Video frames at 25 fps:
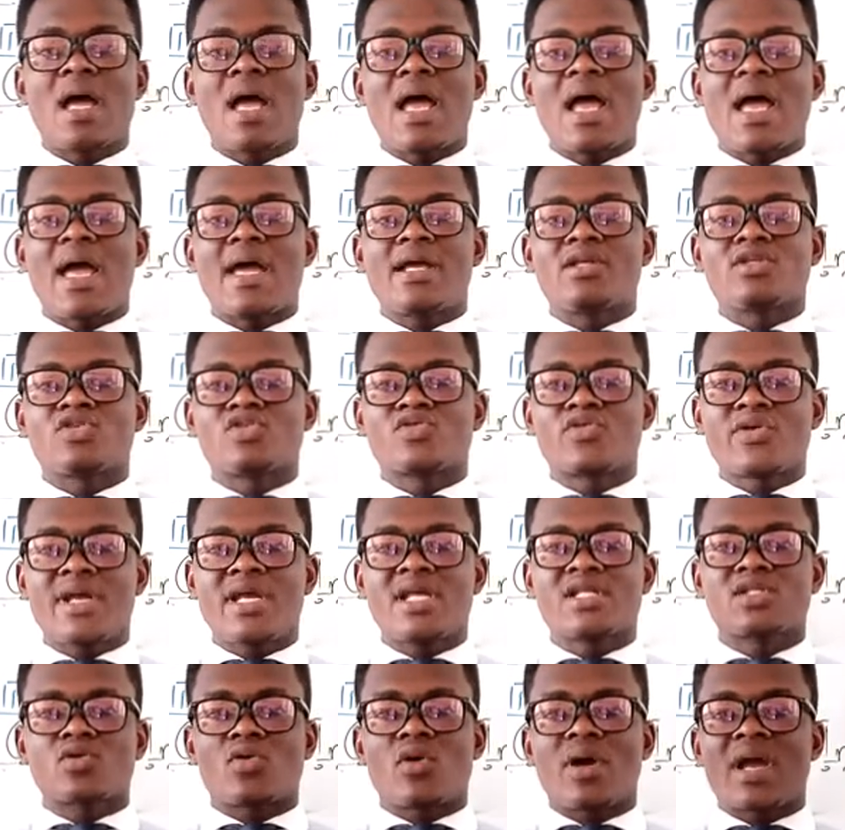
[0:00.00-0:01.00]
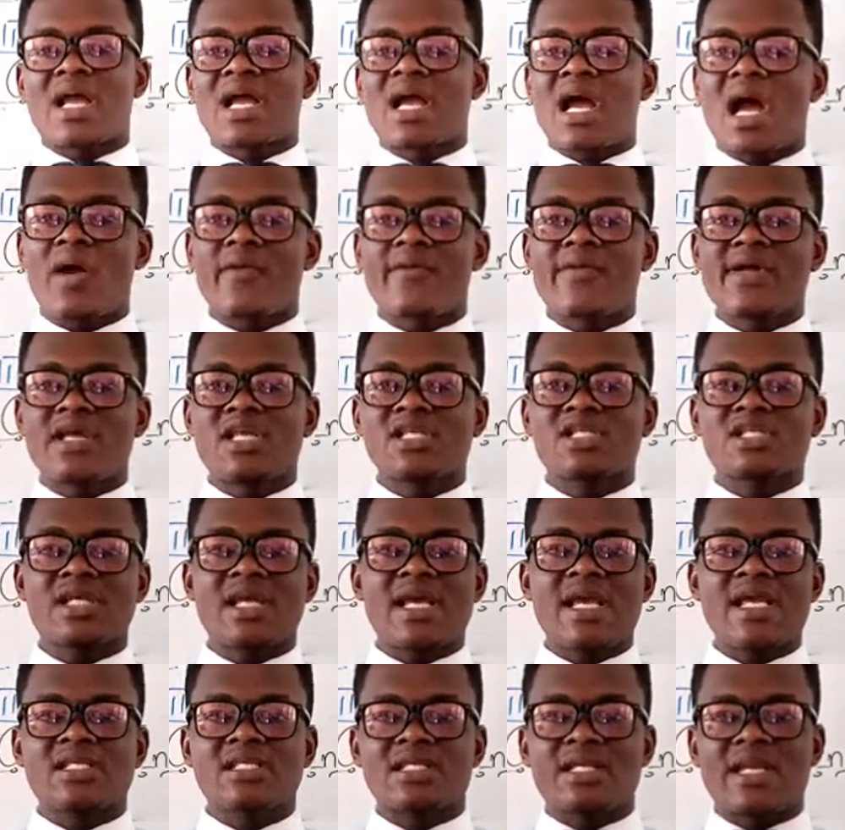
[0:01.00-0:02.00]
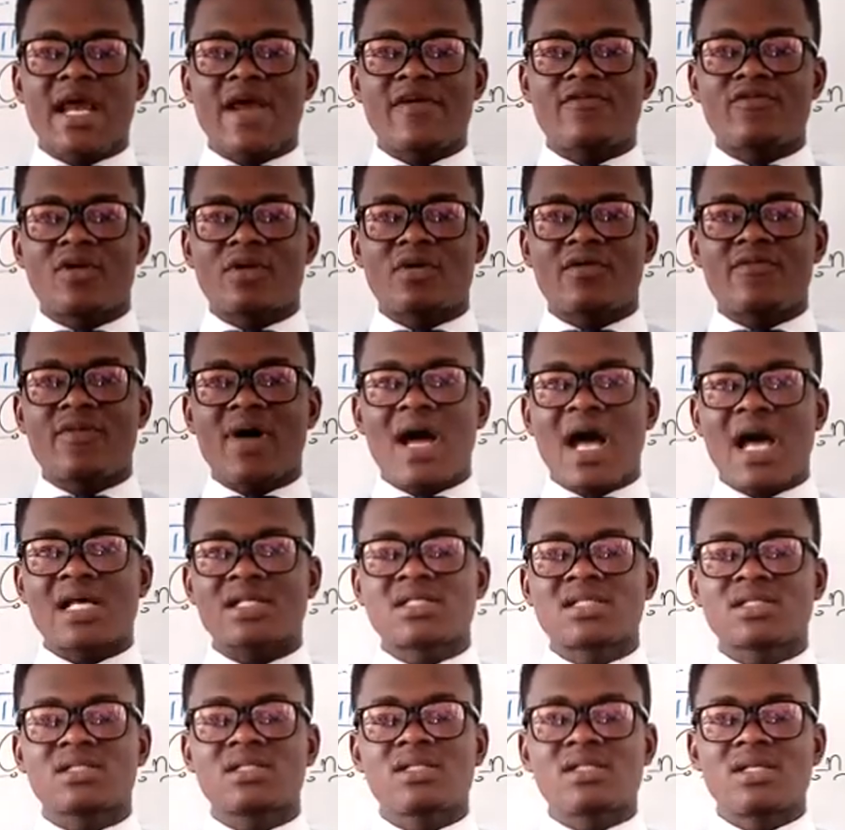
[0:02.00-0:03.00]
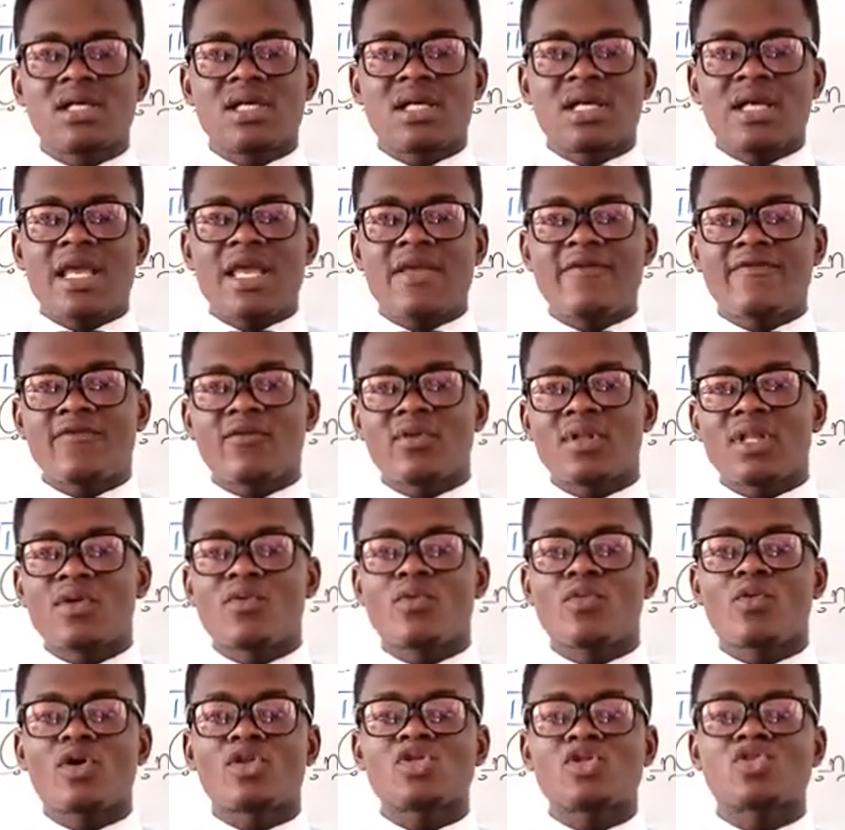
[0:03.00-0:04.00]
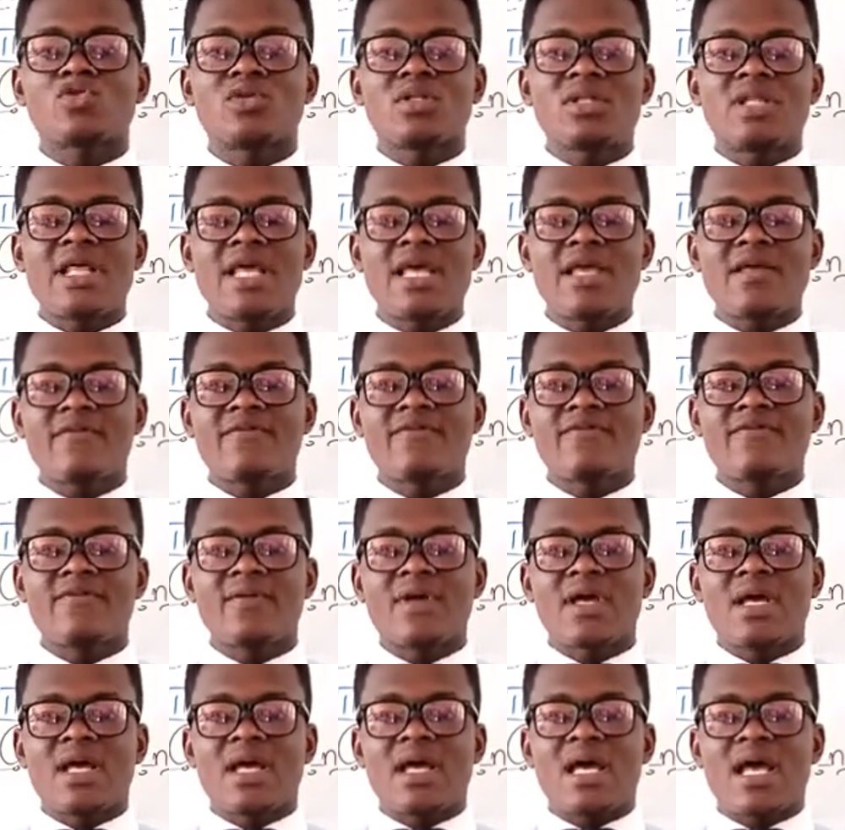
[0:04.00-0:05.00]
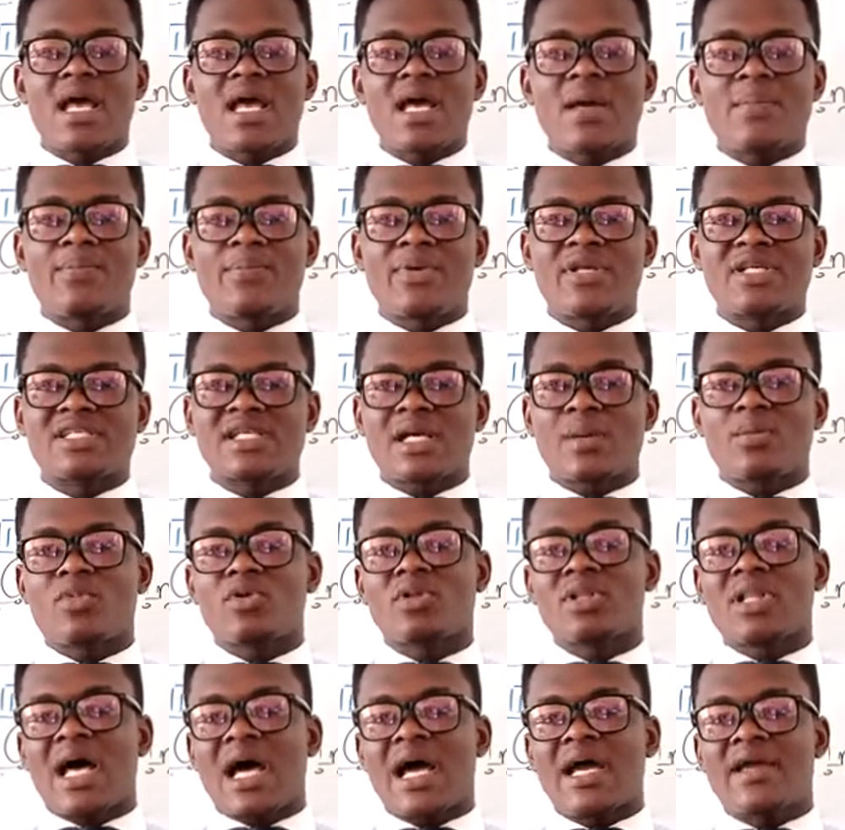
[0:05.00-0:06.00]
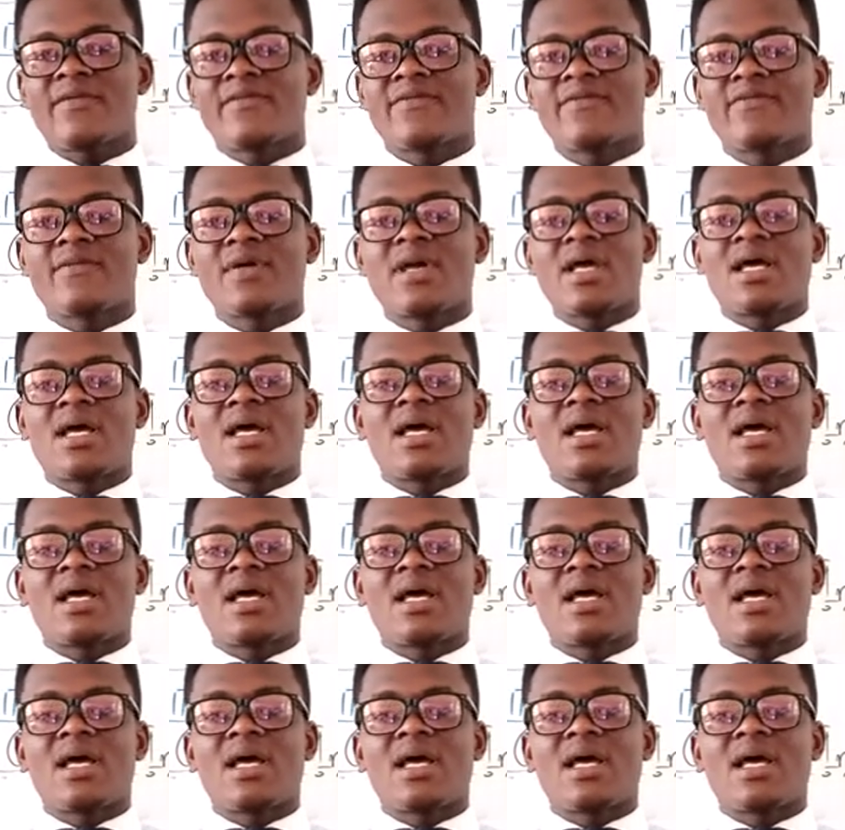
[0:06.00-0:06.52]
entreat or encourage each and every one of us, if we want to live a peaceable life,